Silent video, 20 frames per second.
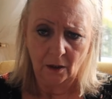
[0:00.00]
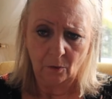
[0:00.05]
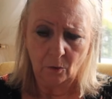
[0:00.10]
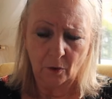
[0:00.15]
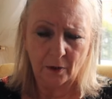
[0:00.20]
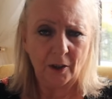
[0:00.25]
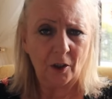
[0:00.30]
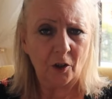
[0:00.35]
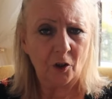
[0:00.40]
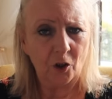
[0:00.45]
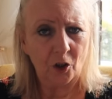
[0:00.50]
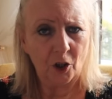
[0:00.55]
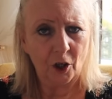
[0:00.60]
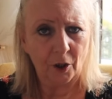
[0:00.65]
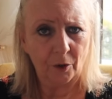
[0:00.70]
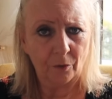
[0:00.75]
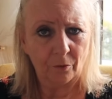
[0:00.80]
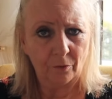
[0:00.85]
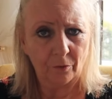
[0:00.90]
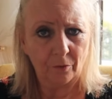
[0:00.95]
was in
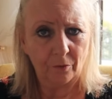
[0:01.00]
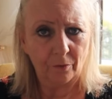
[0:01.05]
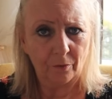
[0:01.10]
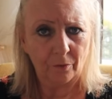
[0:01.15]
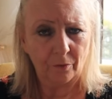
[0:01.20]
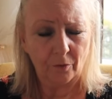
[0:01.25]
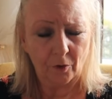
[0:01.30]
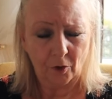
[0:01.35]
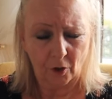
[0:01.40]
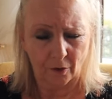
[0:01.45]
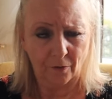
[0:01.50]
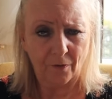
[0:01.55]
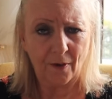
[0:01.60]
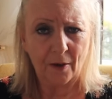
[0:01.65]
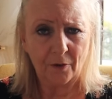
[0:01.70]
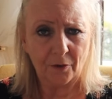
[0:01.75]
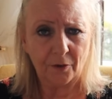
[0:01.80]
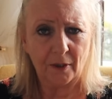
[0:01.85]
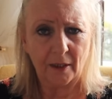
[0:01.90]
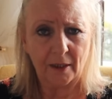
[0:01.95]
June
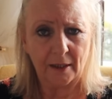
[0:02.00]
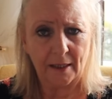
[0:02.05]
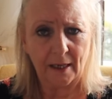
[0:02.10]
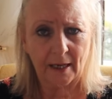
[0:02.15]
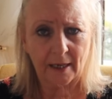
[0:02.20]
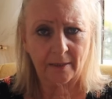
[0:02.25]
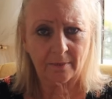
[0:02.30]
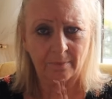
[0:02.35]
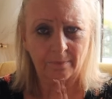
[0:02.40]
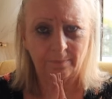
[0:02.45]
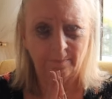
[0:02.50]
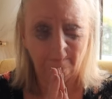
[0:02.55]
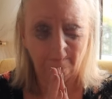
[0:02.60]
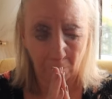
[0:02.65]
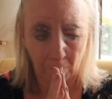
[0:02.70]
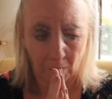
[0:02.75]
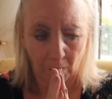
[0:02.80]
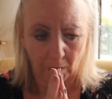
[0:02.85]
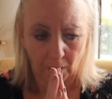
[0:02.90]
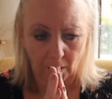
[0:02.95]
2010.
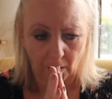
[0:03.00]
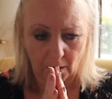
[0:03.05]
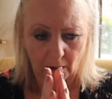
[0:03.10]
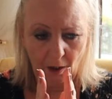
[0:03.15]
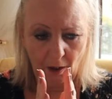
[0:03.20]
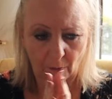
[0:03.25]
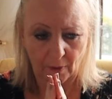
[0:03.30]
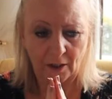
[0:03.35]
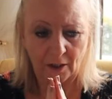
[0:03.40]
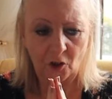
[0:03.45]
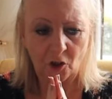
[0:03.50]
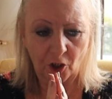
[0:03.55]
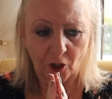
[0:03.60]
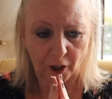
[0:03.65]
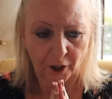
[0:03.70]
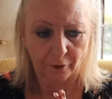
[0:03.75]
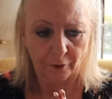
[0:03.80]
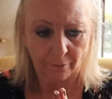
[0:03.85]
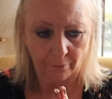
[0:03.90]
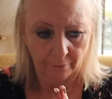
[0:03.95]
So in
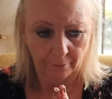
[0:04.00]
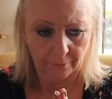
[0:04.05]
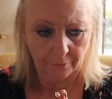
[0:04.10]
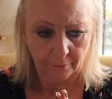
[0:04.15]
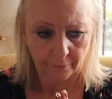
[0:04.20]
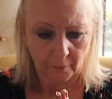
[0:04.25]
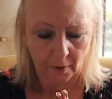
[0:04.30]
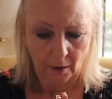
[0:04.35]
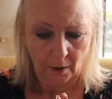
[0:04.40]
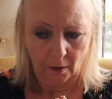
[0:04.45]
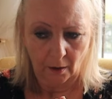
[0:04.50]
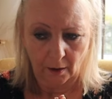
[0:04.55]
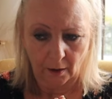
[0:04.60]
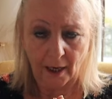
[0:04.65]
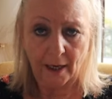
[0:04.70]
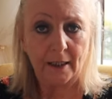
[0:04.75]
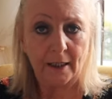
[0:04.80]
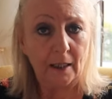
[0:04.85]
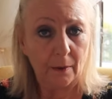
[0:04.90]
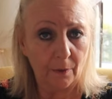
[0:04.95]
June,
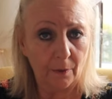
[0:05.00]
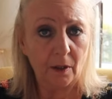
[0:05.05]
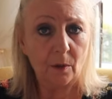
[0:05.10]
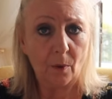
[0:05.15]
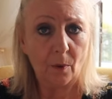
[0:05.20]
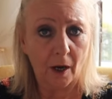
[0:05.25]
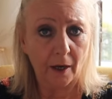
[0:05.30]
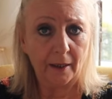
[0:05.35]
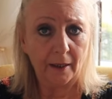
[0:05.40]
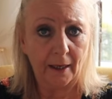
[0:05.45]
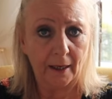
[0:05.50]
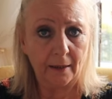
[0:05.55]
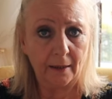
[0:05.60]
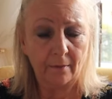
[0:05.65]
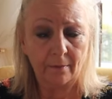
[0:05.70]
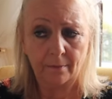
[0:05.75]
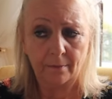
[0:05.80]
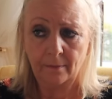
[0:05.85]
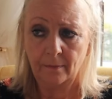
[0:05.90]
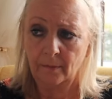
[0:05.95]
Casey was
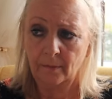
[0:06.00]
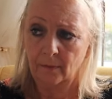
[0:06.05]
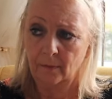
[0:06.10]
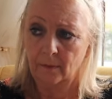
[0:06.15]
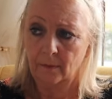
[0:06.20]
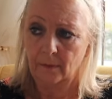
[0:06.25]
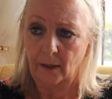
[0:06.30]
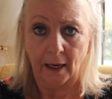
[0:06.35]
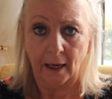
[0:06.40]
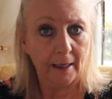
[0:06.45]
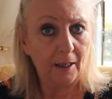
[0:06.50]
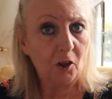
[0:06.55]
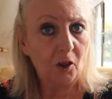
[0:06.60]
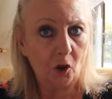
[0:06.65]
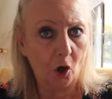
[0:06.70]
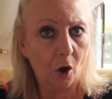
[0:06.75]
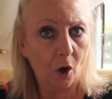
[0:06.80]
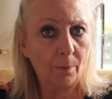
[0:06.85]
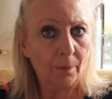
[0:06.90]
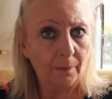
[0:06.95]
working in a
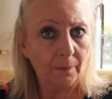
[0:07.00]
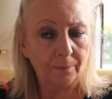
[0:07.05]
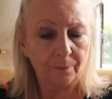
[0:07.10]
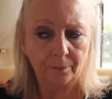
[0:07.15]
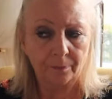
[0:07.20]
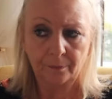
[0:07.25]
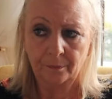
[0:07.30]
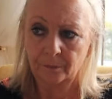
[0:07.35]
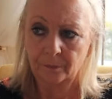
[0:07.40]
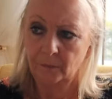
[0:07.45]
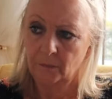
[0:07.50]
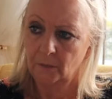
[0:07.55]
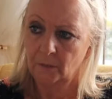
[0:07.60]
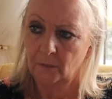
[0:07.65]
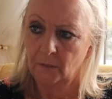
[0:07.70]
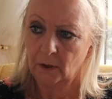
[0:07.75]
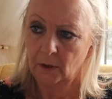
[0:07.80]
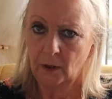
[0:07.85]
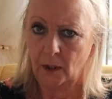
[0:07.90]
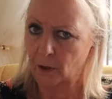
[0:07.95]
shop,
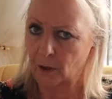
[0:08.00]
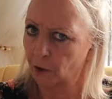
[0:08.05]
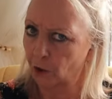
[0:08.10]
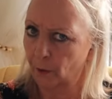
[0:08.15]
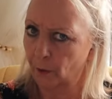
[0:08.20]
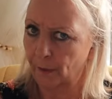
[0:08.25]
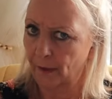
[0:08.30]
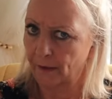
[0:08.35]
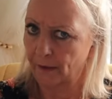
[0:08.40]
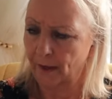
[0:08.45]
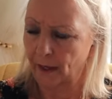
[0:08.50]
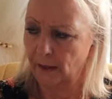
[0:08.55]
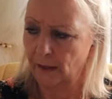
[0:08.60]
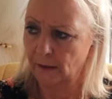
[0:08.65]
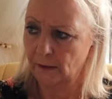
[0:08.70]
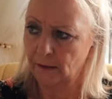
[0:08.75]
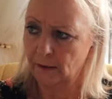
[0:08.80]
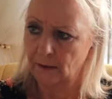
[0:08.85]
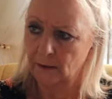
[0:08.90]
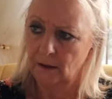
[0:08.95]
clothes shop I
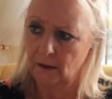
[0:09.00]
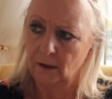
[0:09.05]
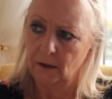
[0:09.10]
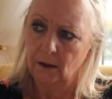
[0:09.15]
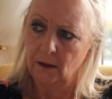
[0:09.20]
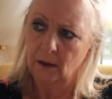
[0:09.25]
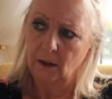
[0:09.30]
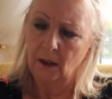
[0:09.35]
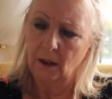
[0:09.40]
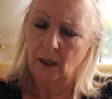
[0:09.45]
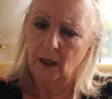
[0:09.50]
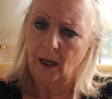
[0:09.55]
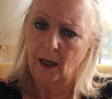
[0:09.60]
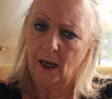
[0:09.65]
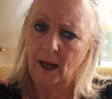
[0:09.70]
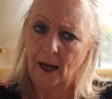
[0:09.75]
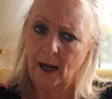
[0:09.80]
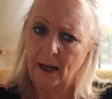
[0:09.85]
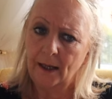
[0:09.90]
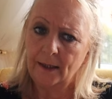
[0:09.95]
think,
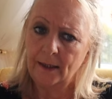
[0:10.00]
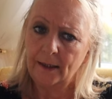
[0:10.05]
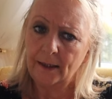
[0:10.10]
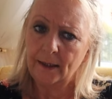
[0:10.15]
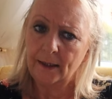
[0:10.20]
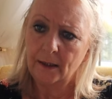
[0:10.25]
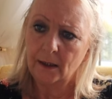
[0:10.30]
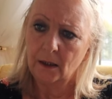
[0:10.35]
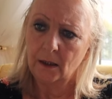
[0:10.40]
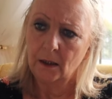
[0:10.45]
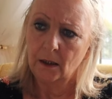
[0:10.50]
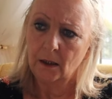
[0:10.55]
and